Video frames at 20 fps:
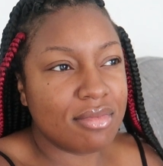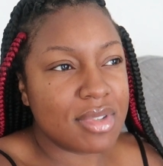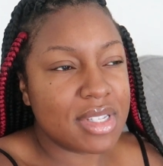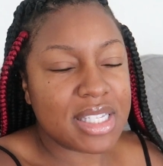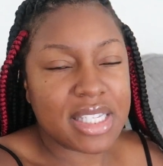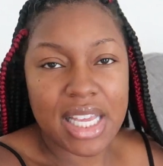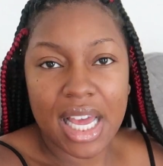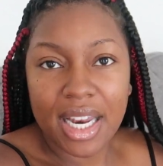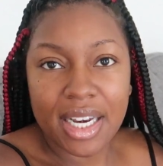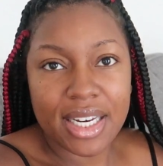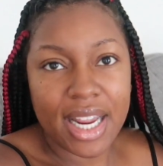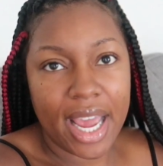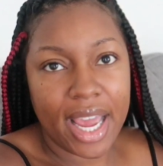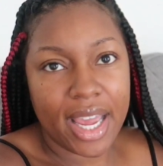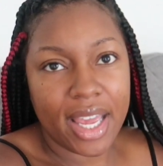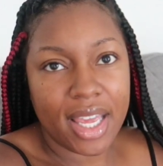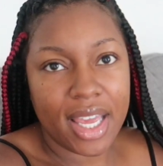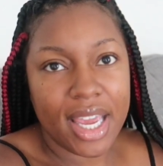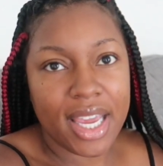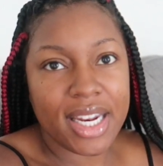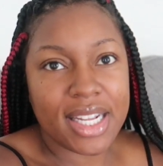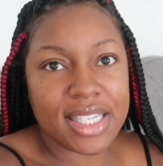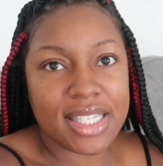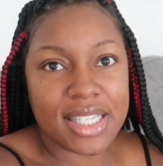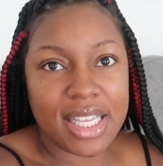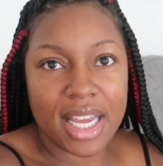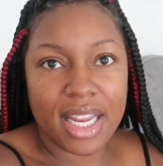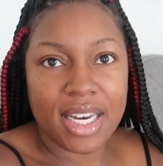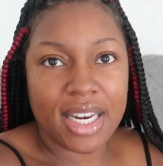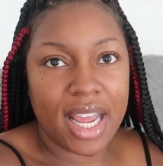Sunday. It is
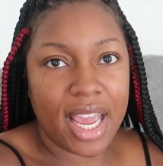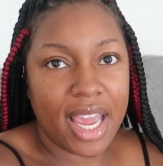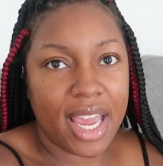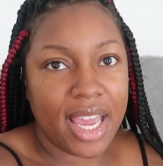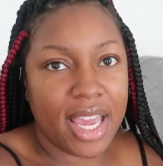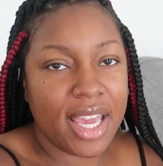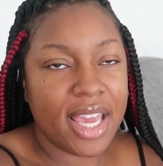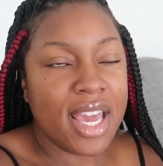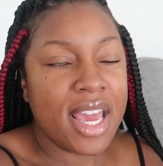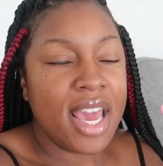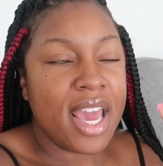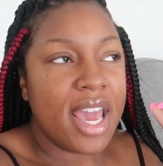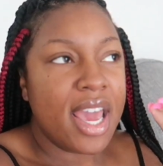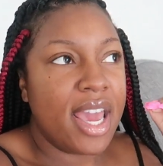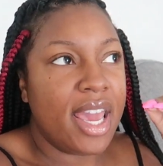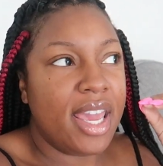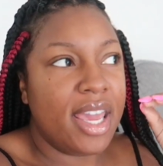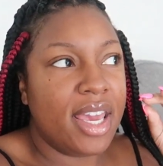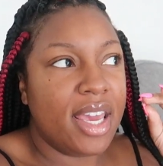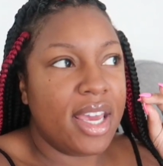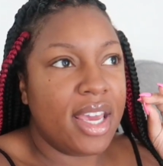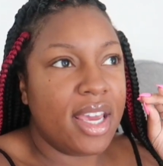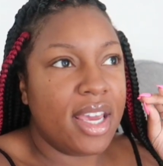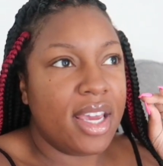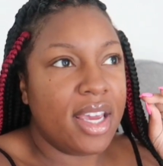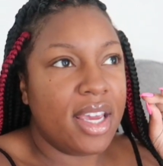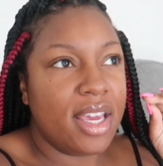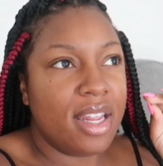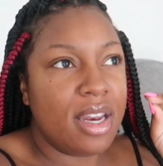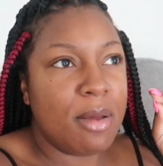Sunday,
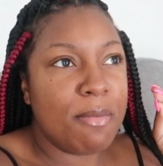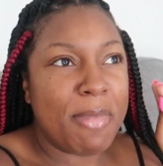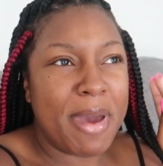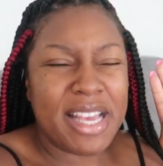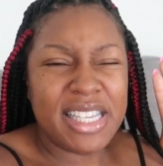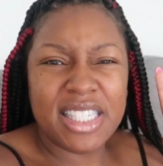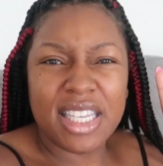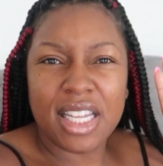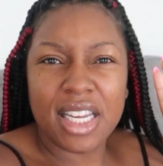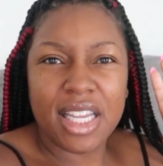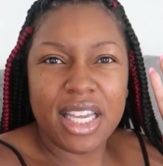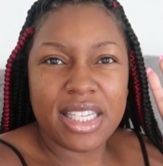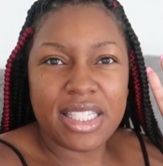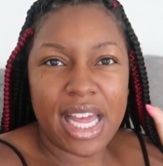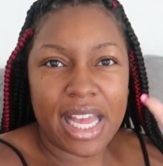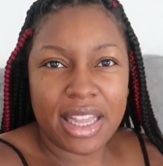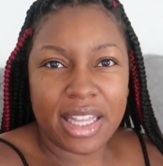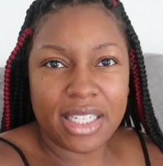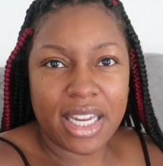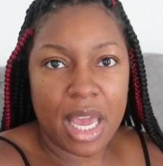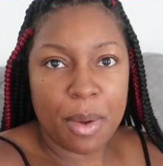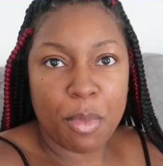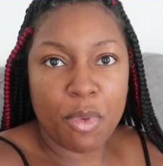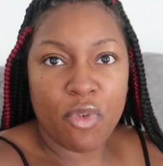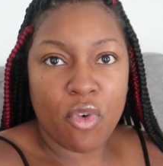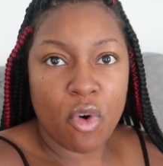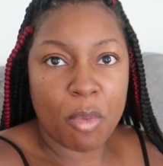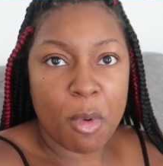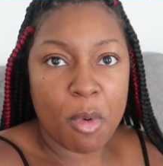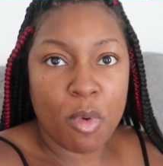and basically it's like the day
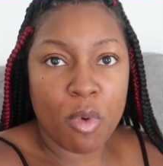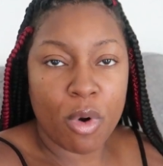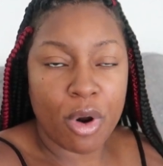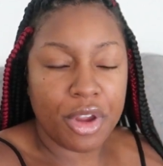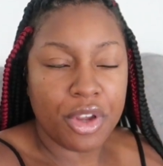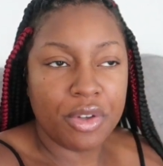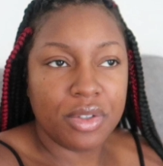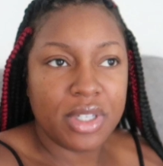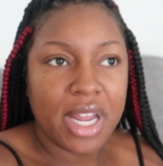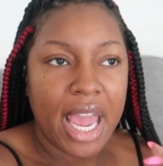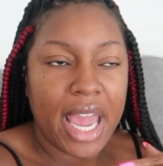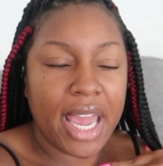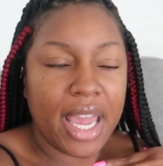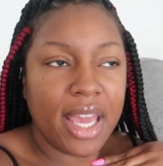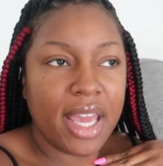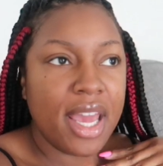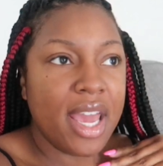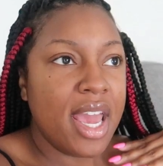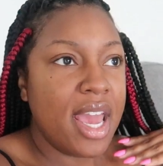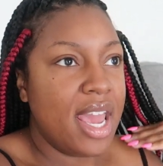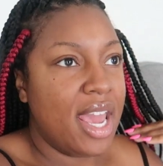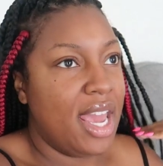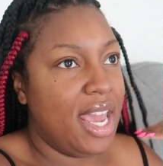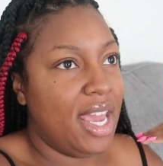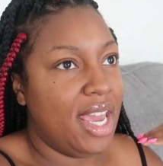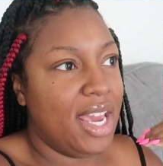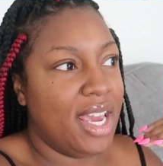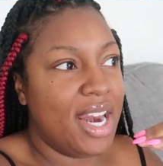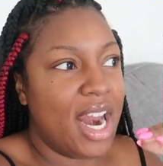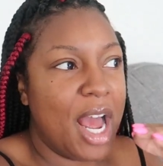before Memorial Day,
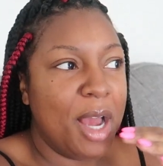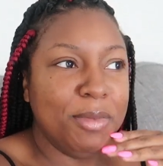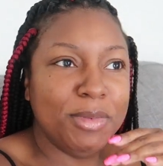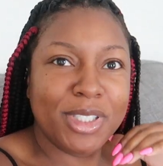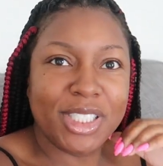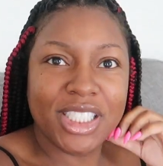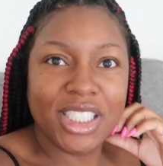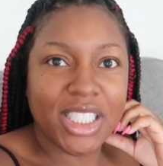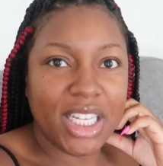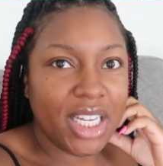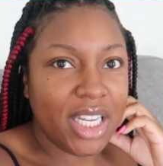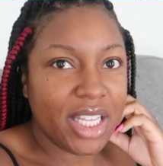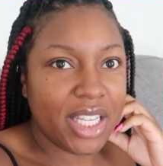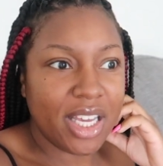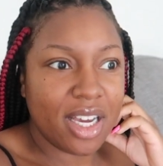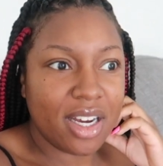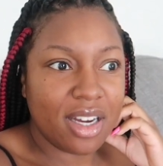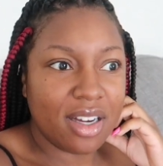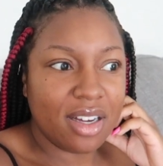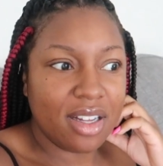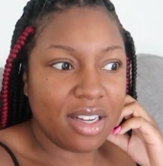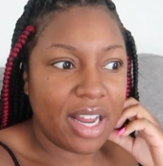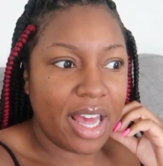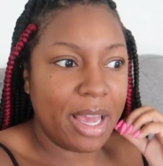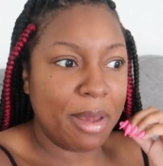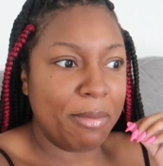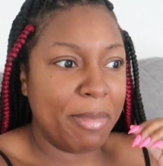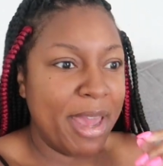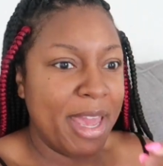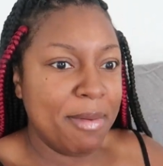and I'm just chilling, y'all.
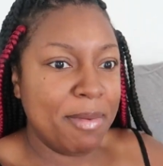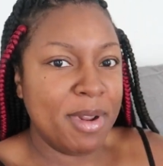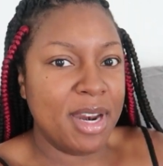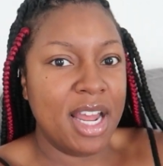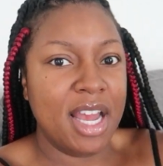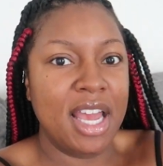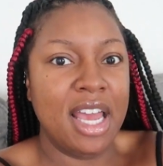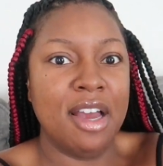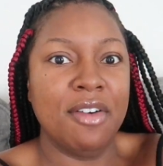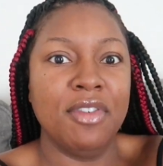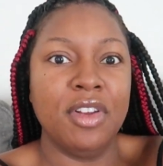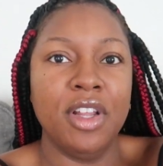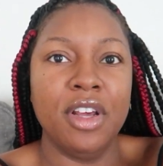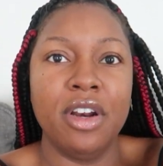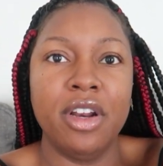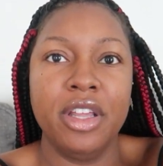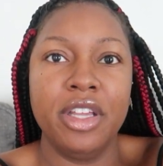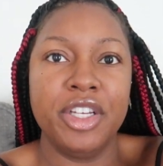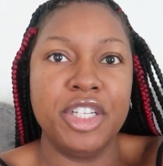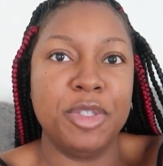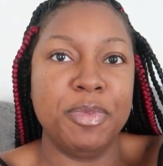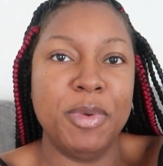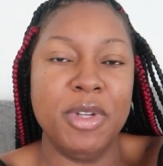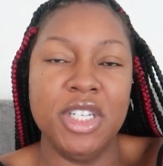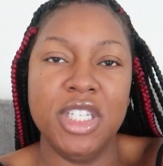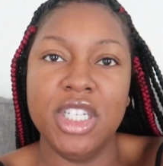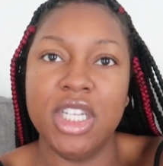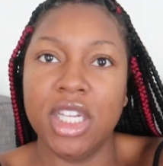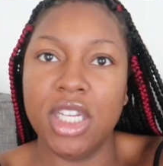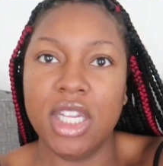Like, babe and I have literally just
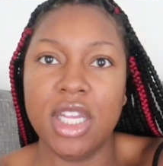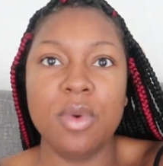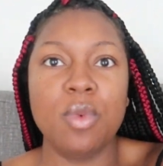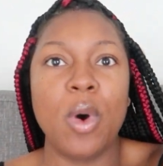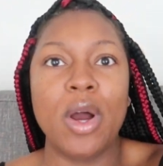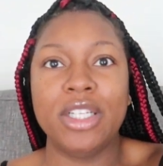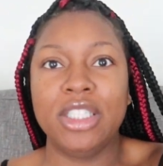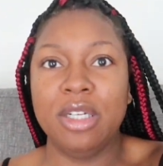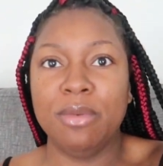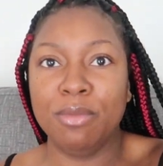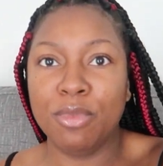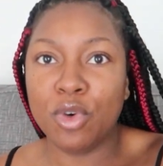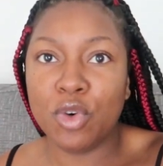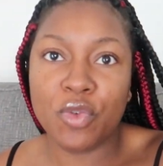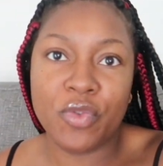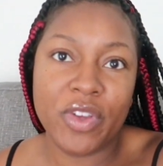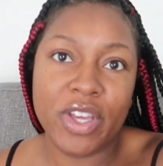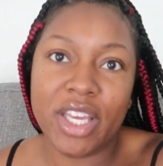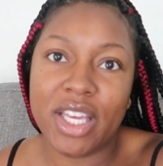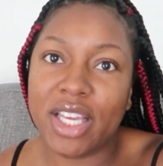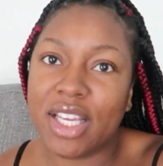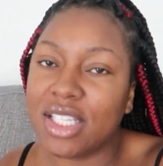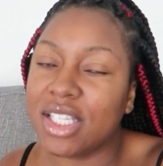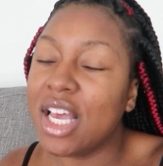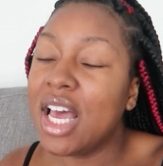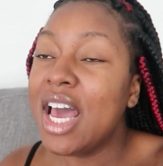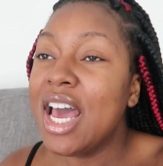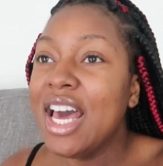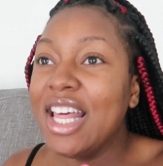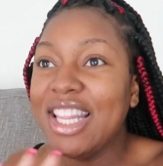been chilling, watching movies.
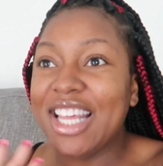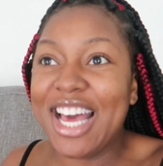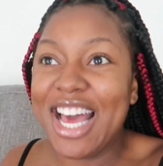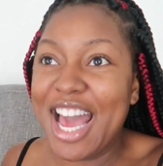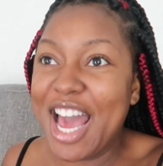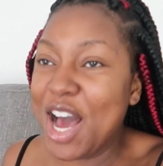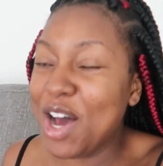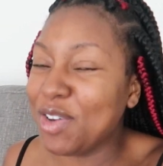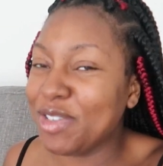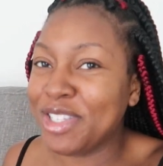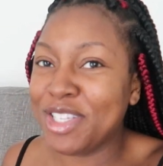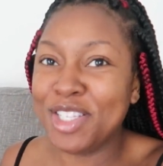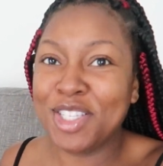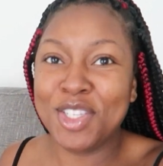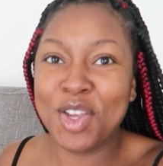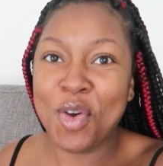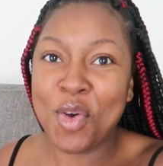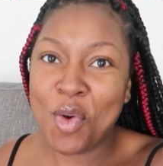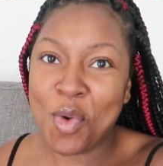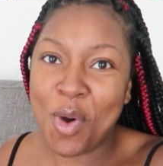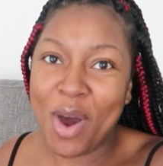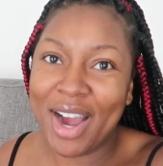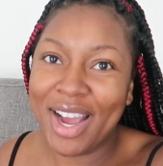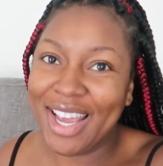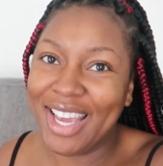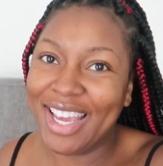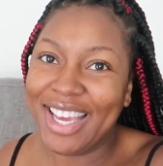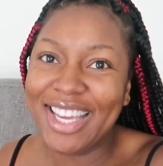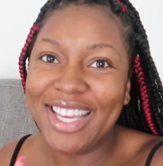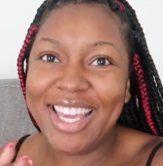The house is so
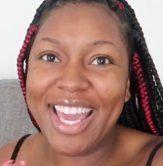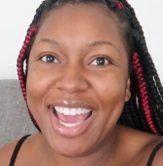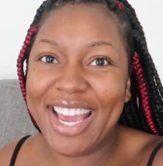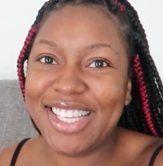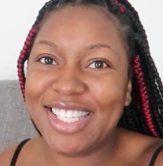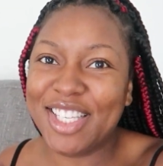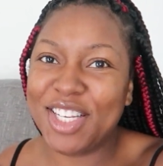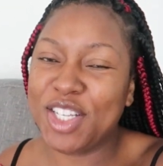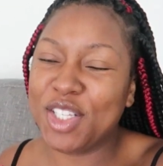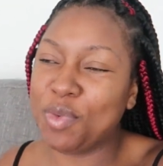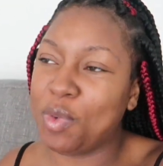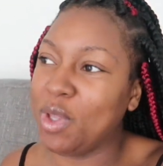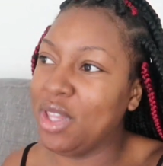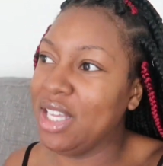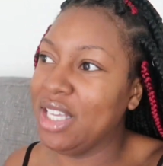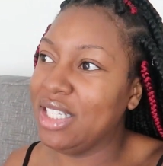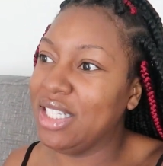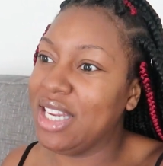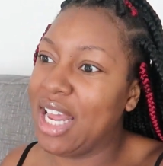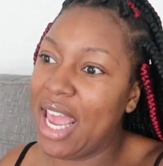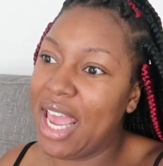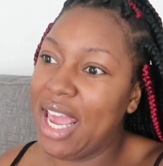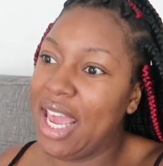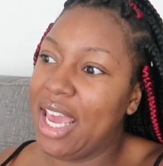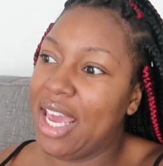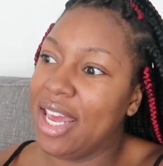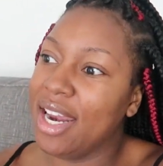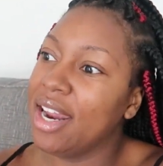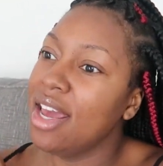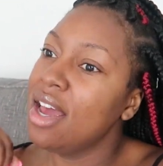quiet. Kason is with his
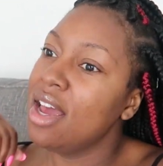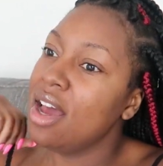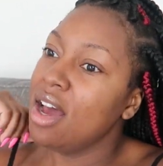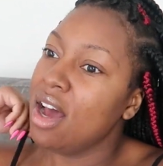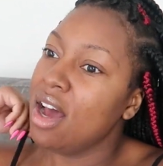dad.